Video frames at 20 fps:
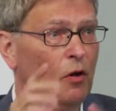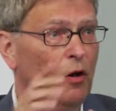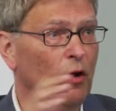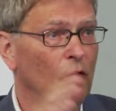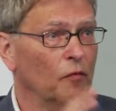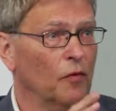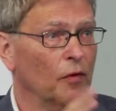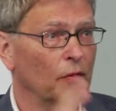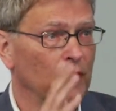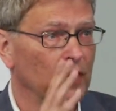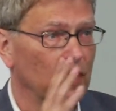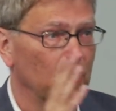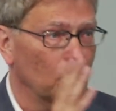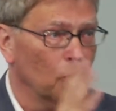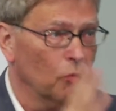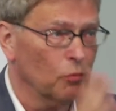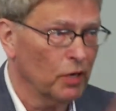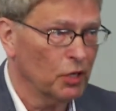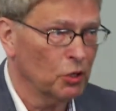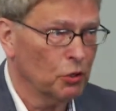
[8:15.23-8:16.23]
of the
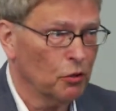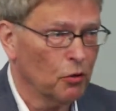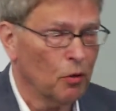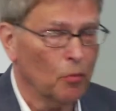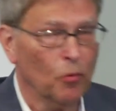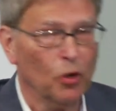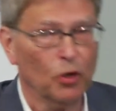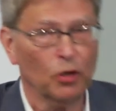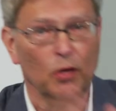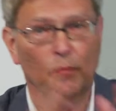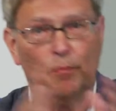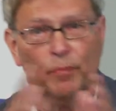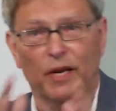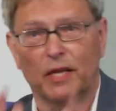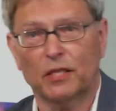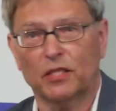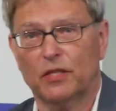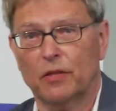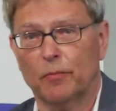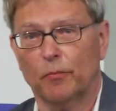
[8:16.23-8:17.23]
original model
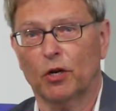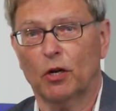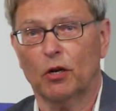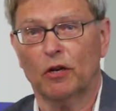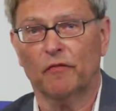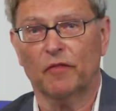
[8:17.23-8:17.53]
plus the model